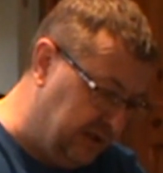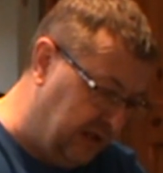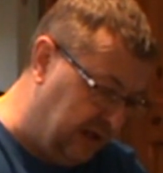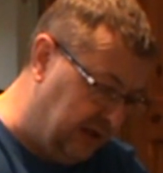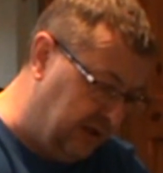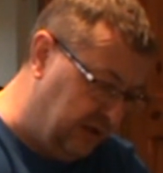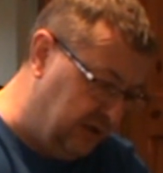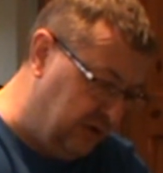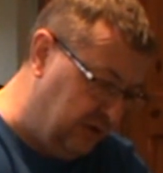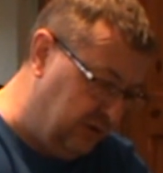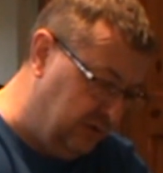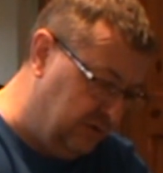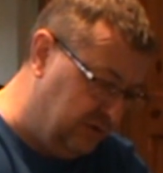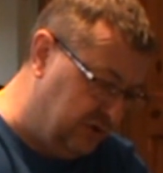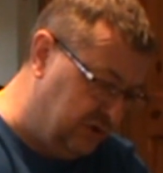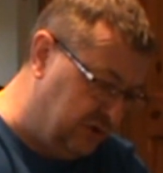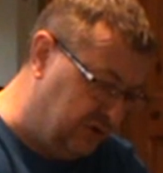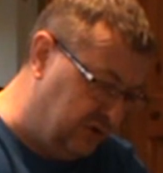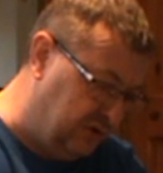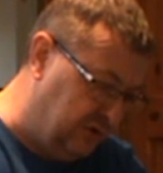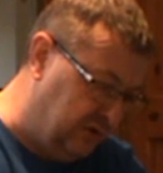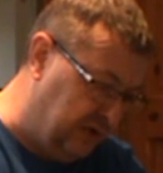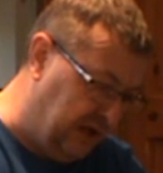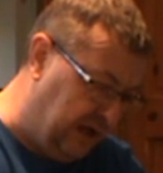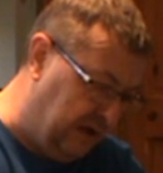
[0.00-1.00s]
had a huge
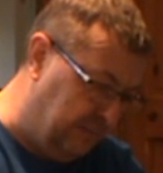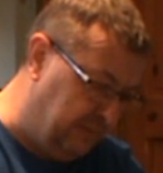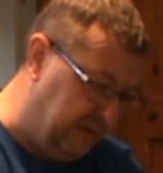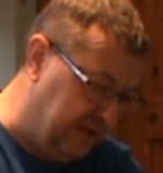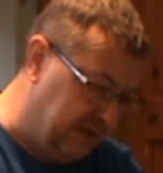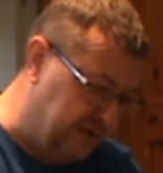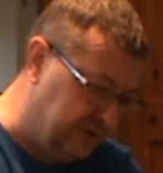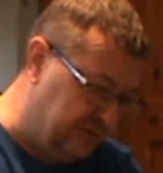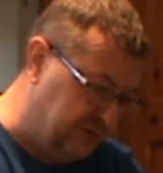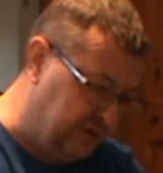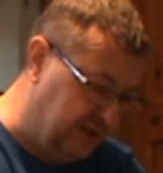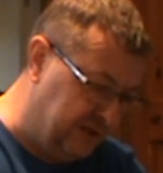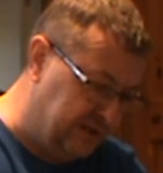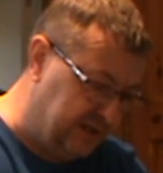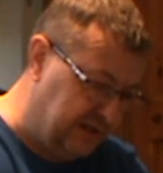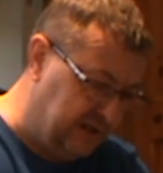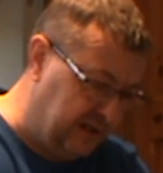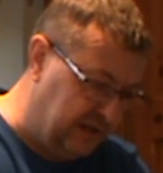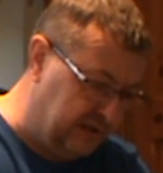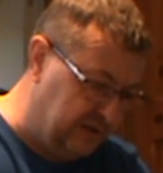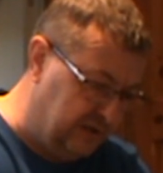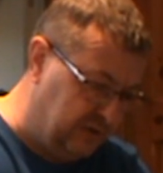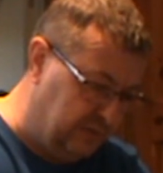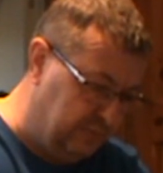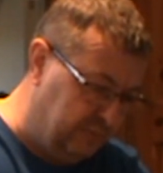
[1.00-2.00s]
tsunami of stress, and
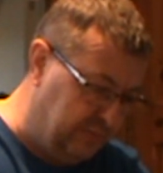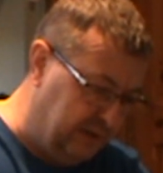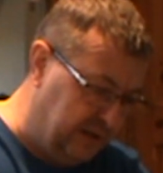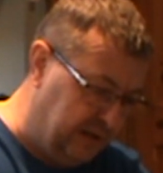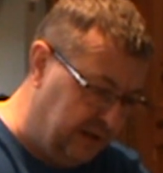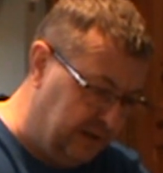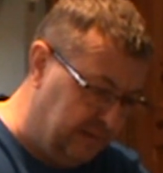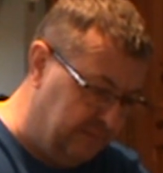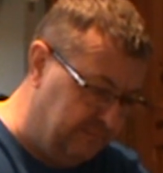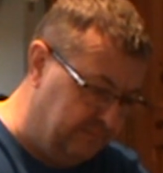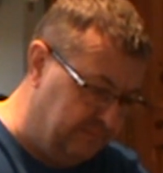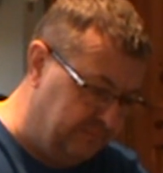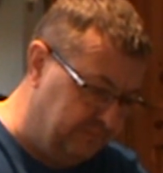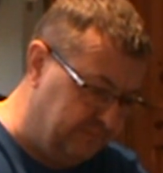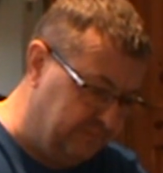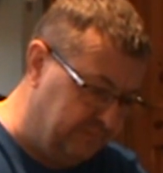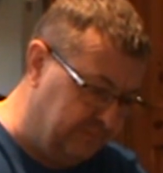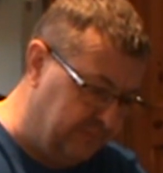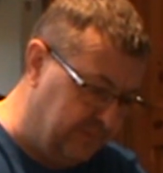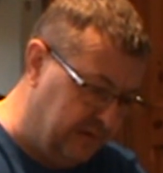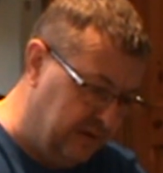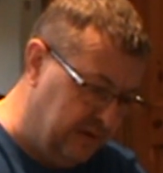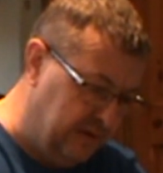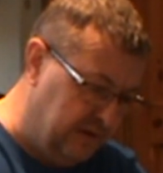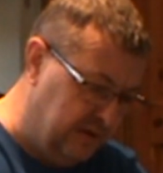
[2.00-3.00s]
ended up
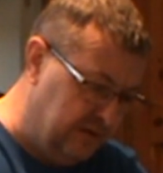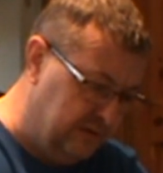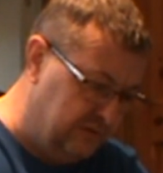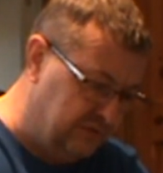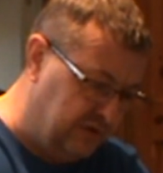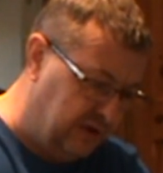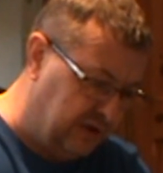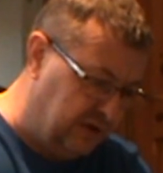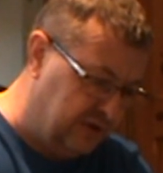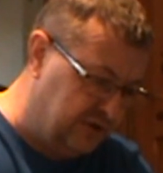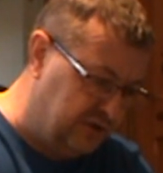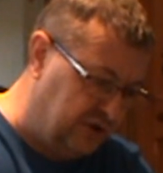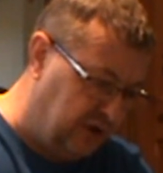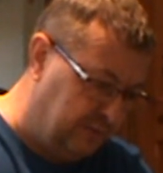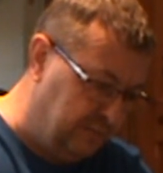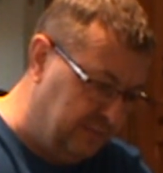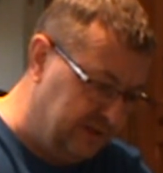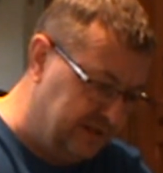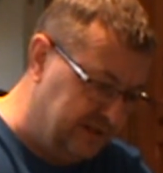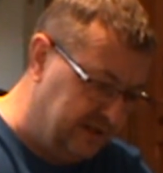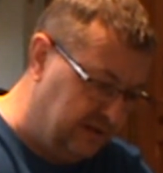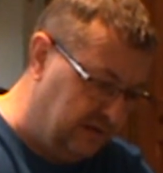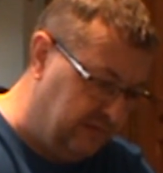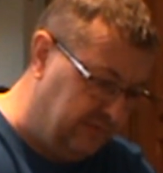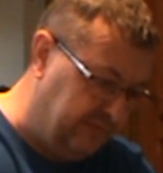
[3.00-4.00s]
trying to top
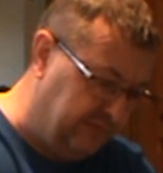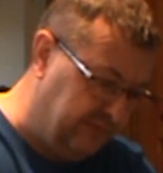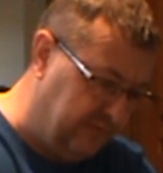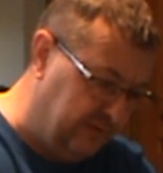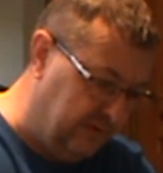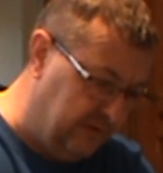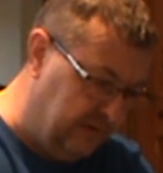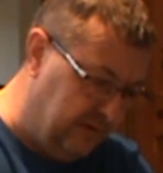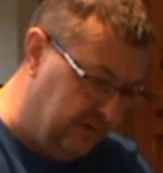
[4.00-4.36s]
myself